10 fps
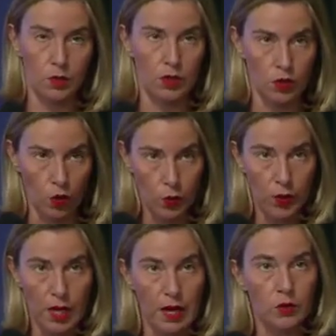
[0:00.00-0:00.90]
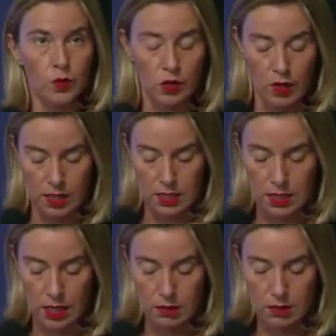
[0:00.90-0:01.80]
with Norway and with the United
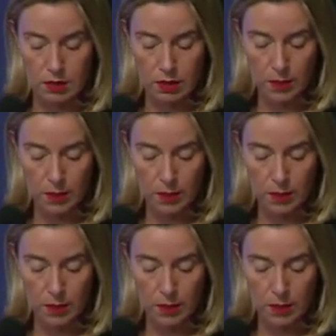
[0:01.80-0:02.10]
States.